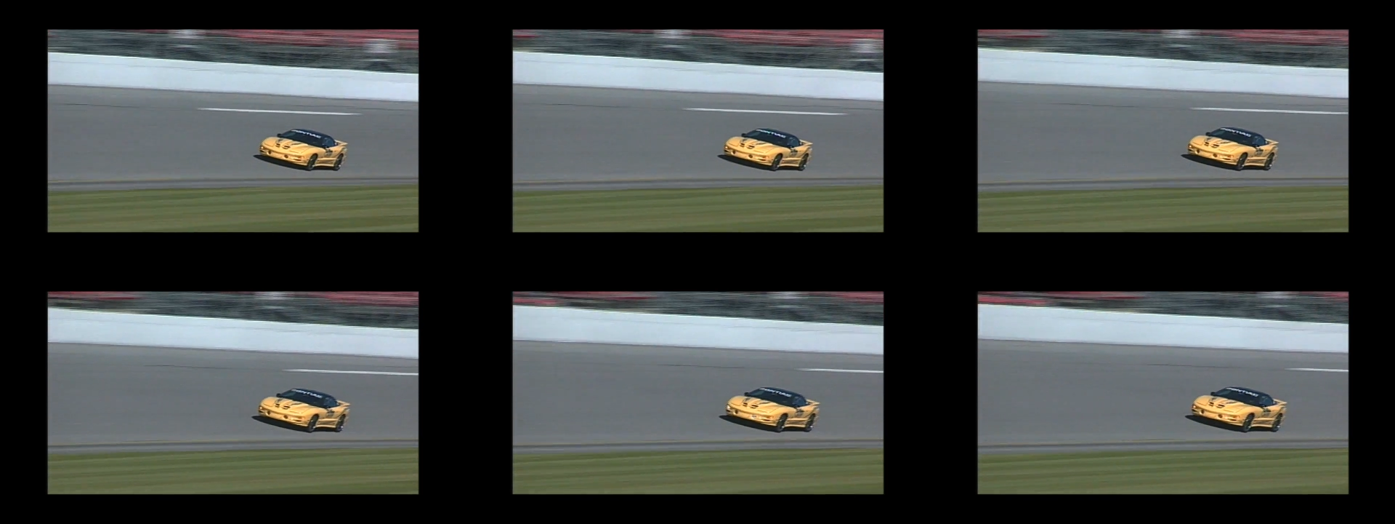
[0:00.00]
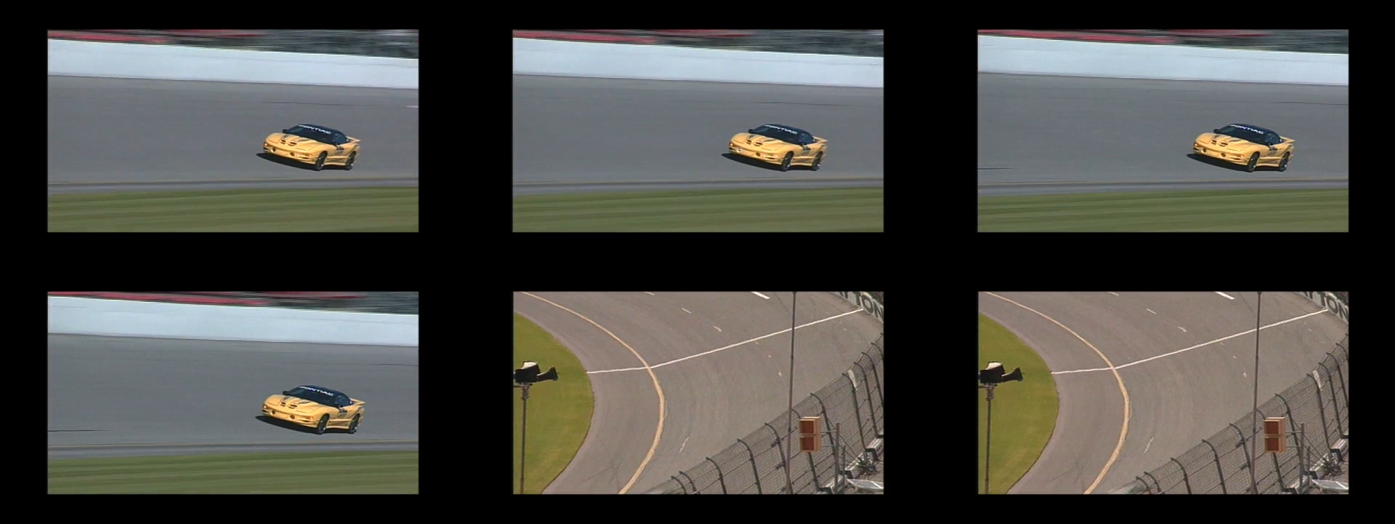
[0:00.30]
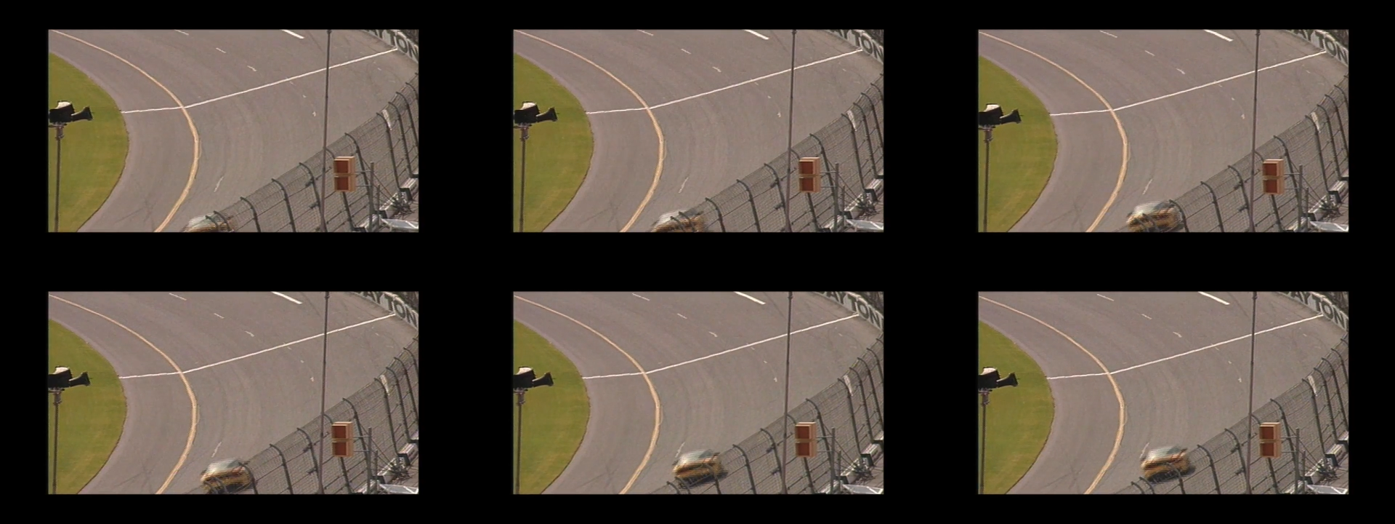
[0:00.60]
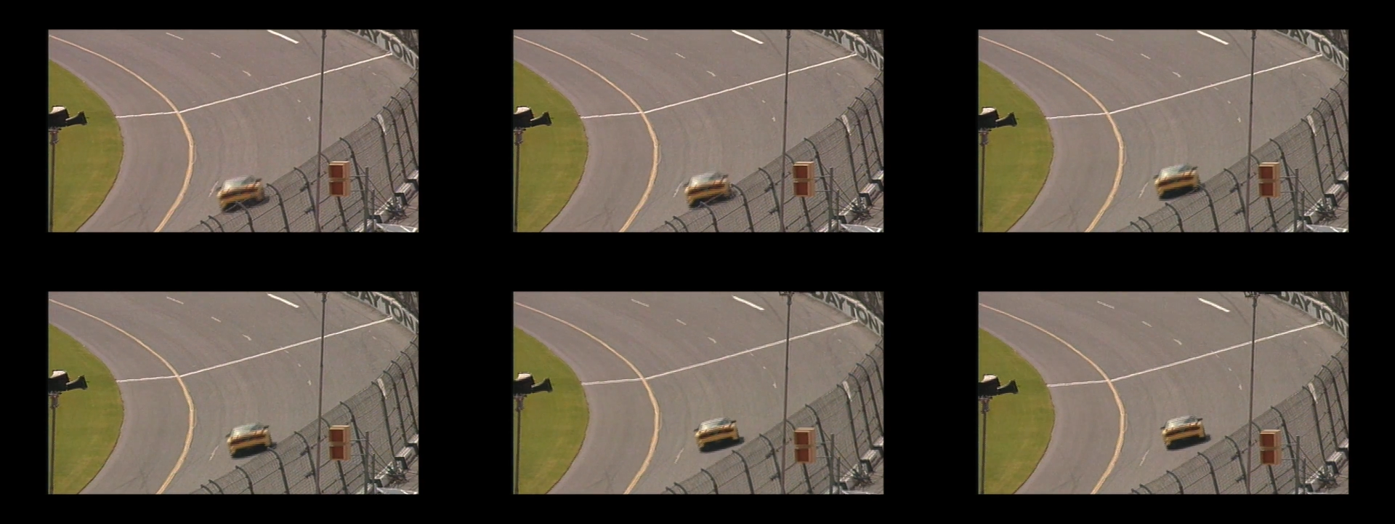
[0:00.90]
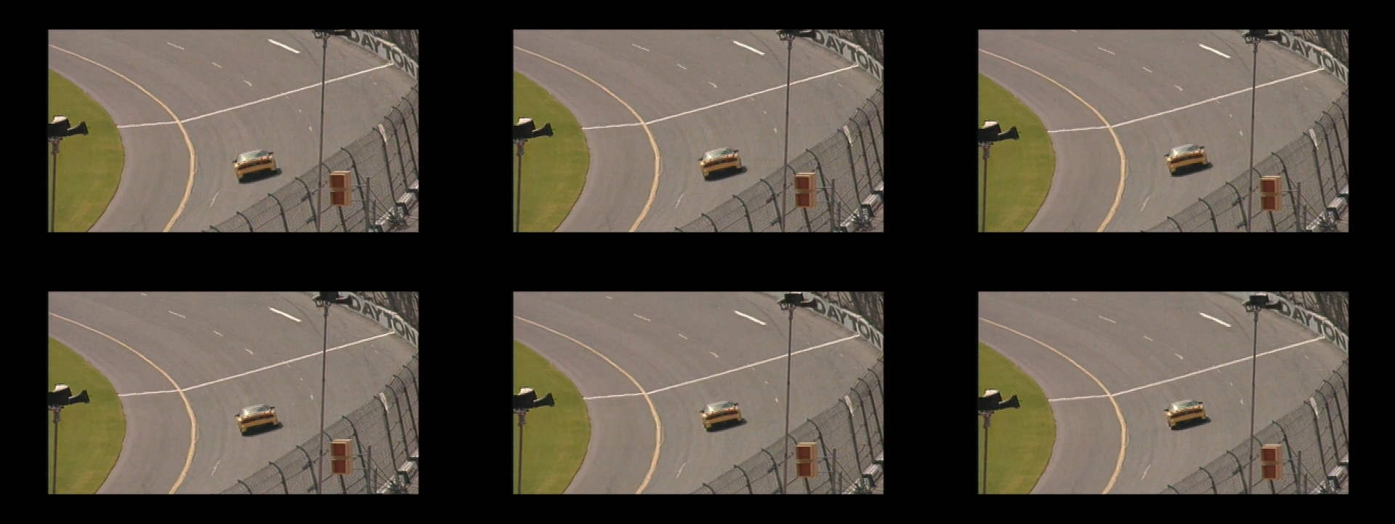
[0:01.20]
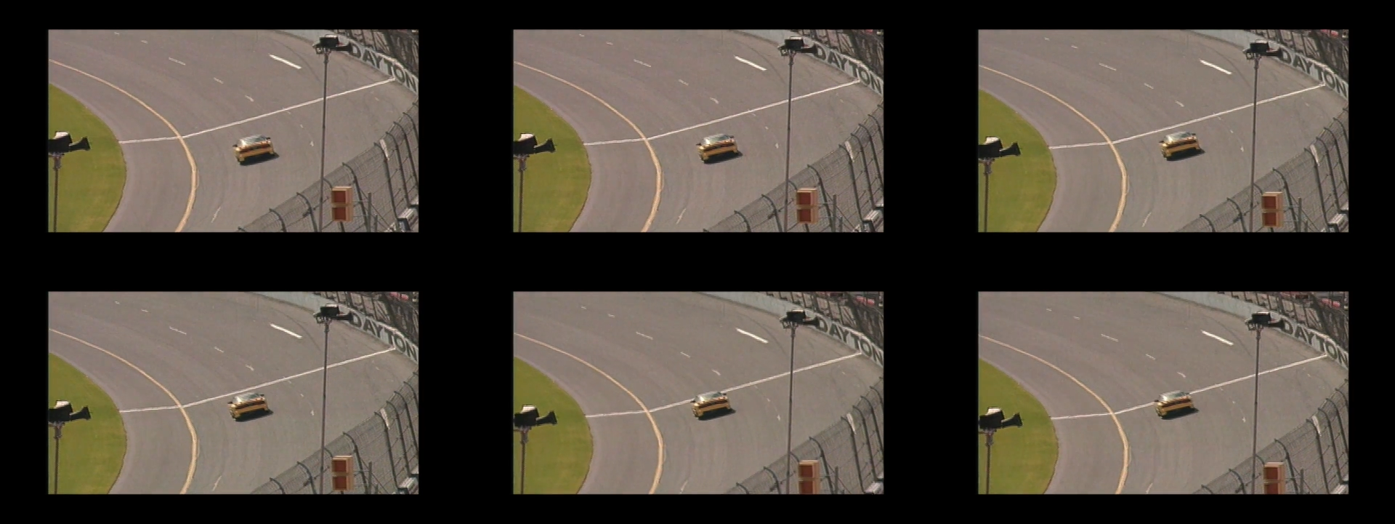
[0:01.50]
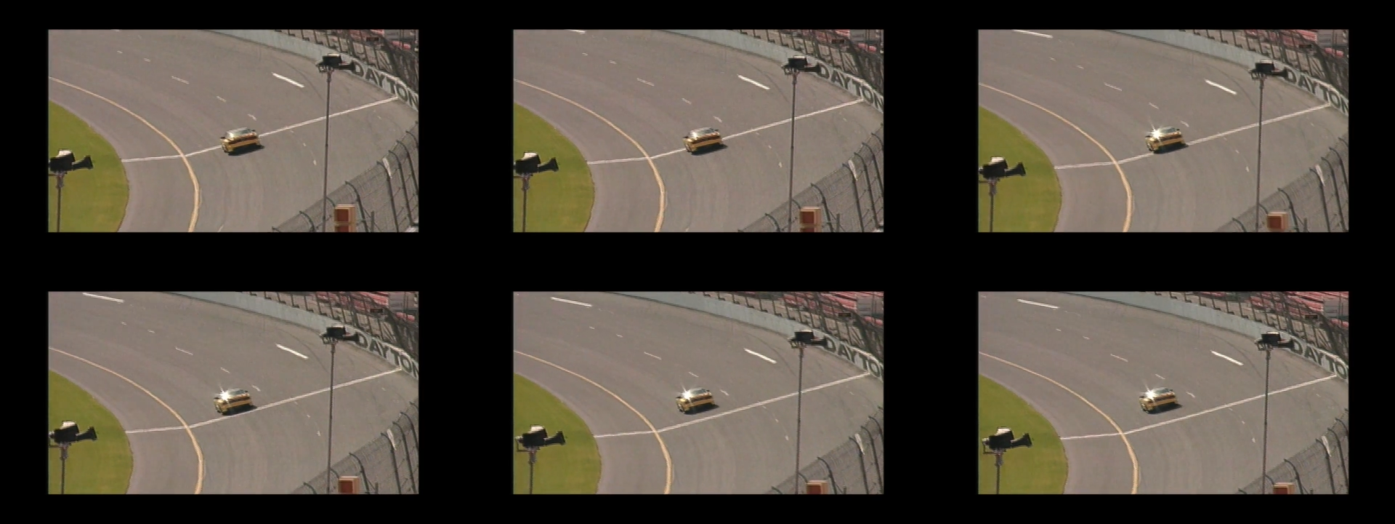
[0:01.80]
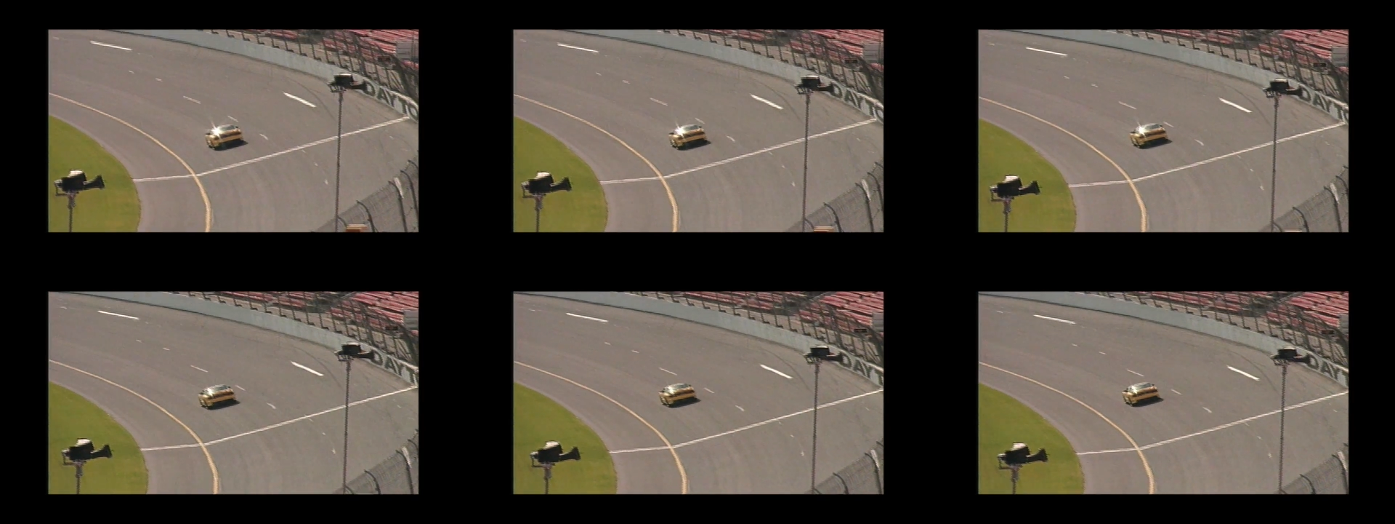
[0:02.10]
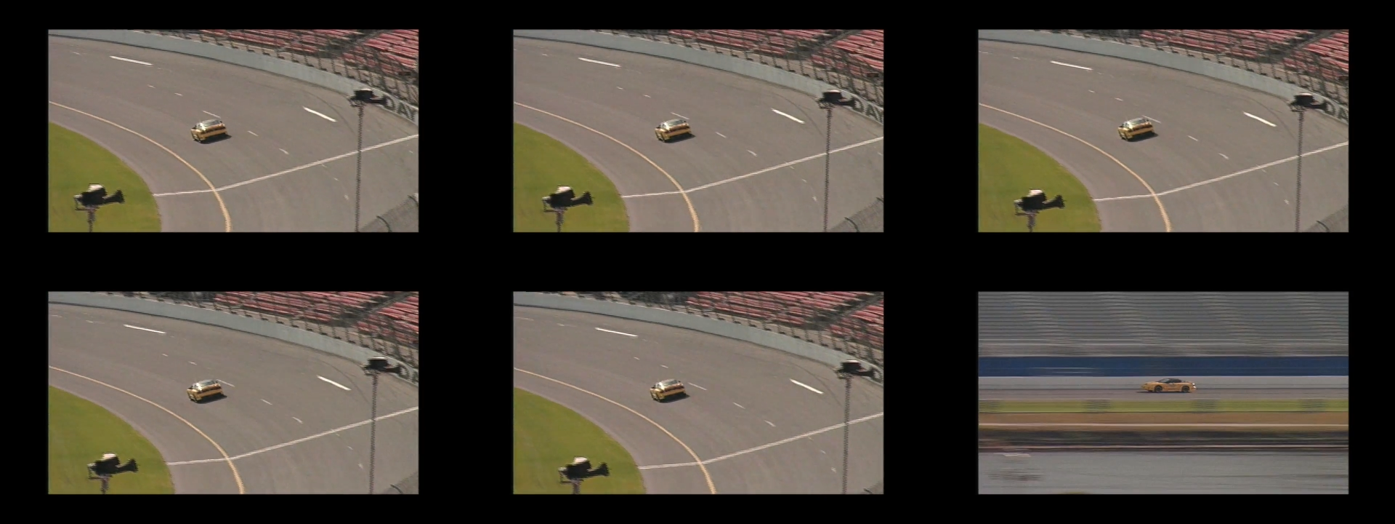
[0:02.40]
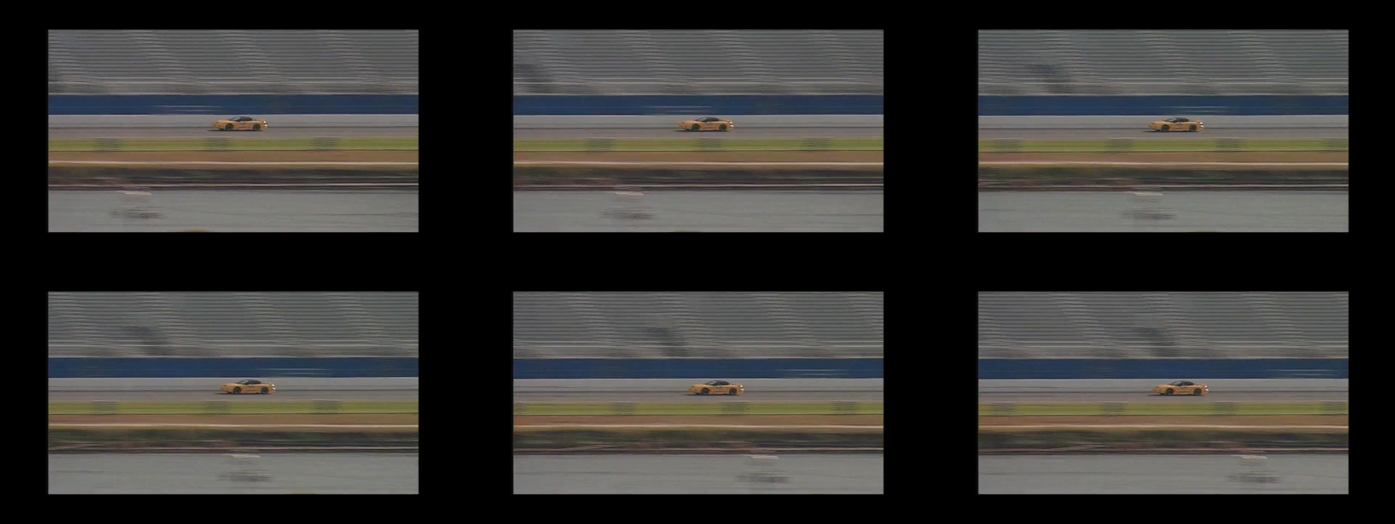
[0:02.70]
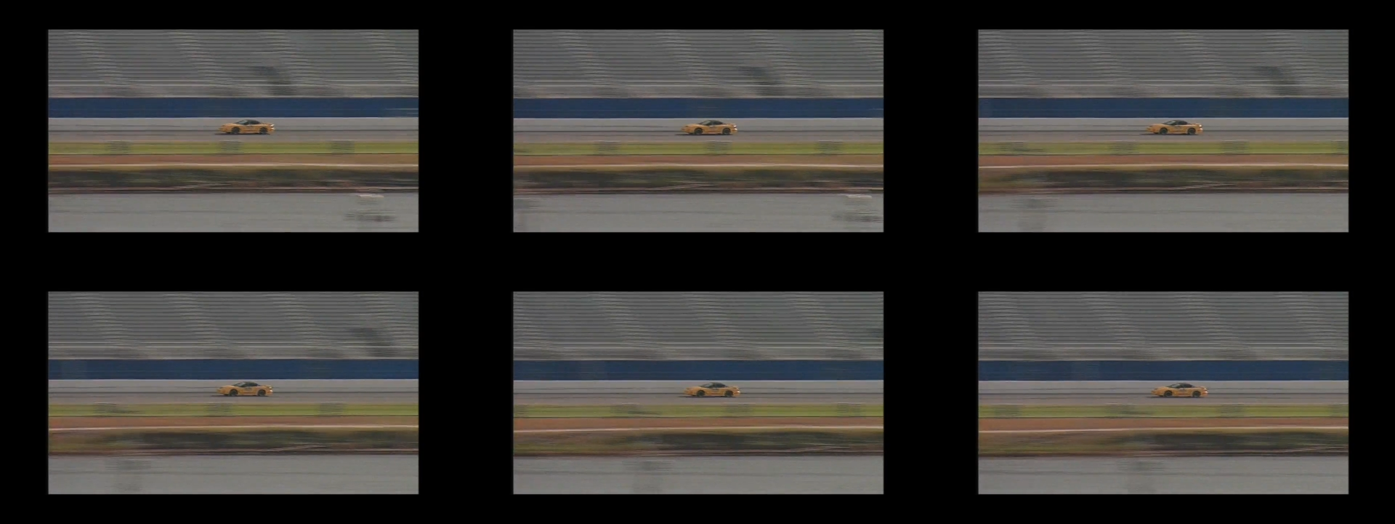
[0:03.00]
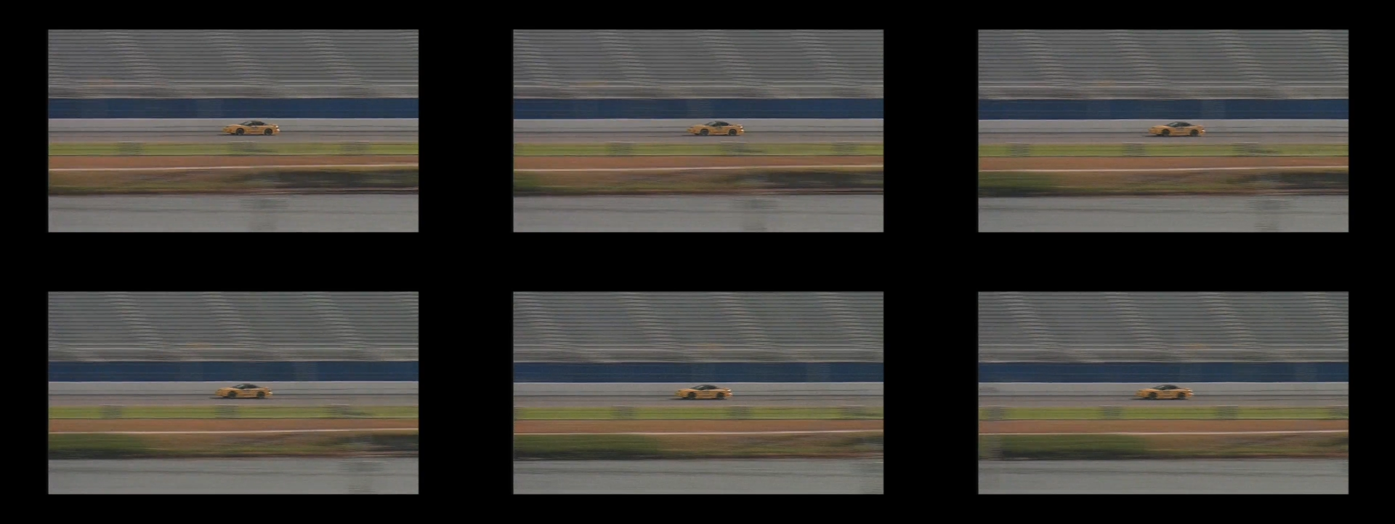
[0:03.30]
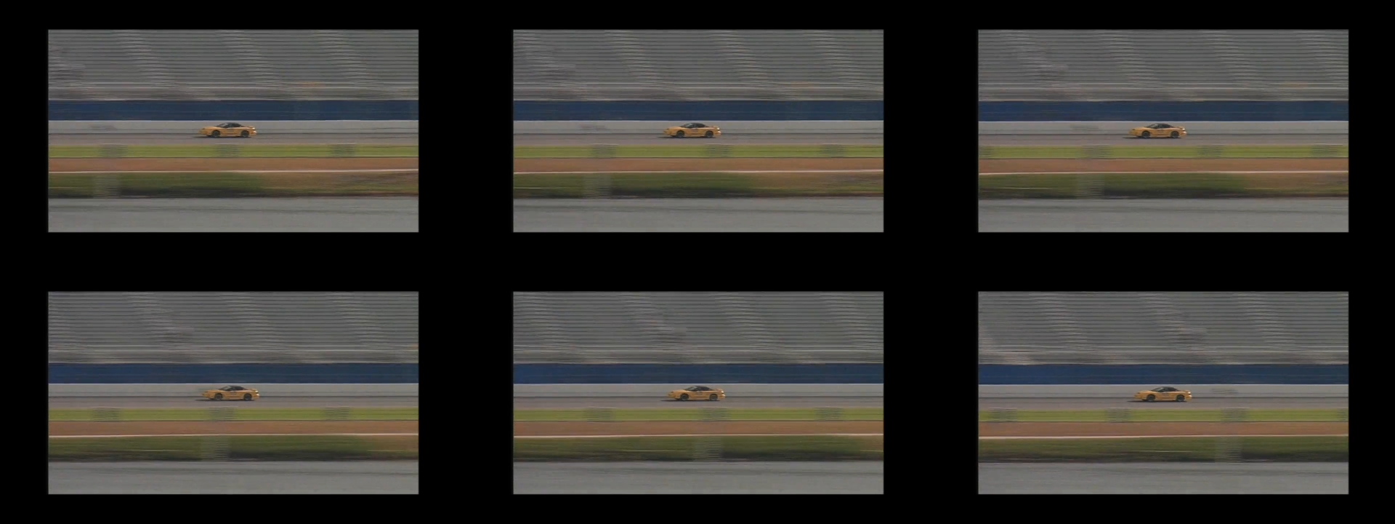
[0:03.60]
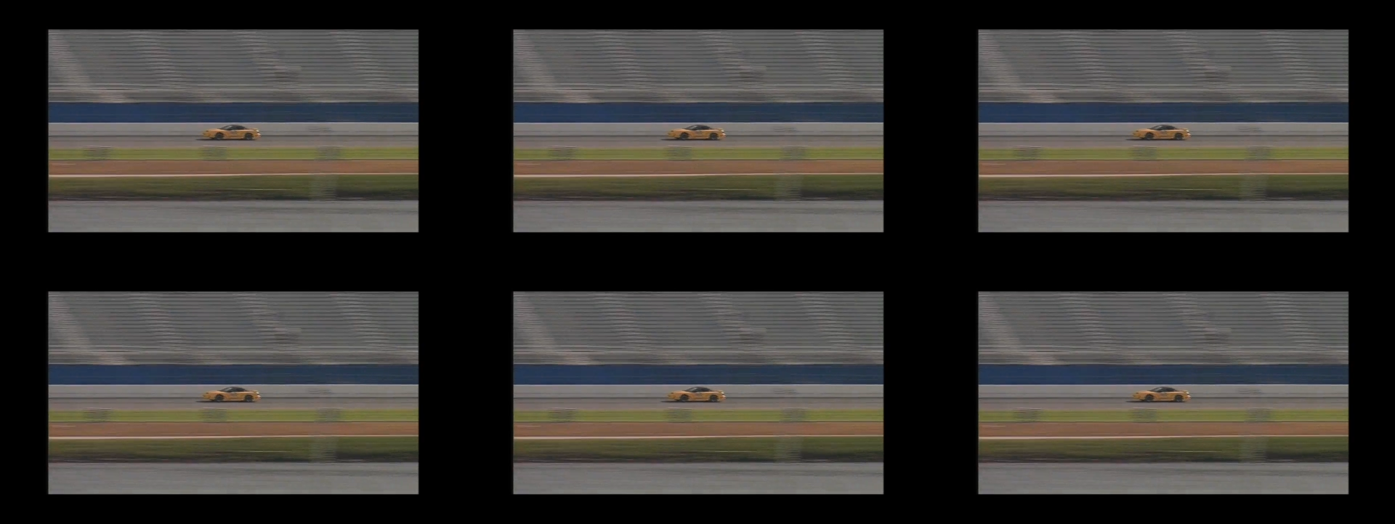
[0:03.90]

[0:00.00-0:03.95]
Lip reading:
No face is visible, so there are no lips to read.